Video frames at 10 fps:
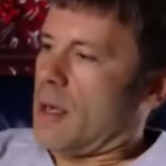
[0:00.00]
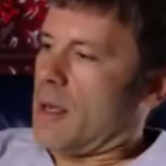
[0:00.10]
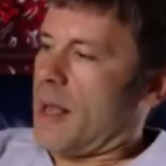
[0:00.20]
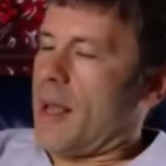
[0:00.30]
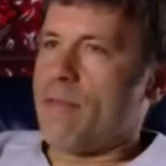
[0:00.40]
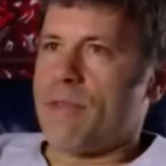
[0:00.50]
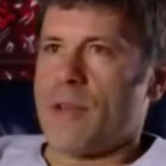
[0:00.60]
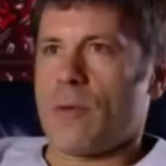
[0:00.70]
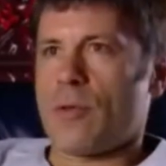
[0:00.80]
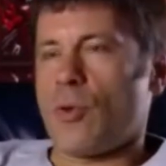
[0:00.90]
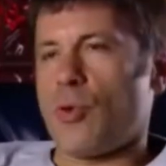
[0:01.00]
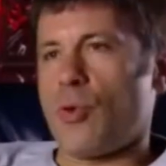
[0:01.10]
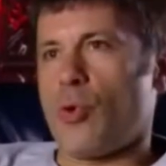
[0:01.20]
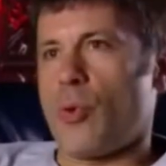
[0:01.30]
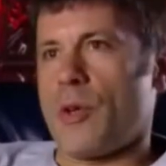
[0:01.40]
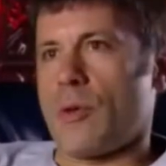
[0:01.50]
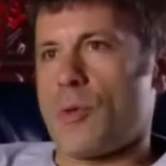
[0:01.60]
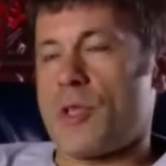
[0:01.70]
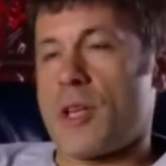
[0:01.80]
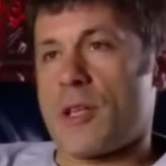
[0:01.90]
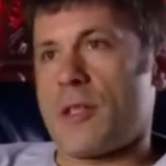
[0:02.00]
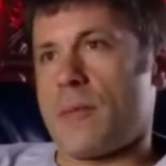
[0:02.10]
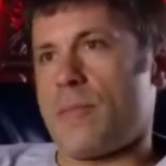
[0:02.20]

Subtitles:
an airfield called North Weald, which is actually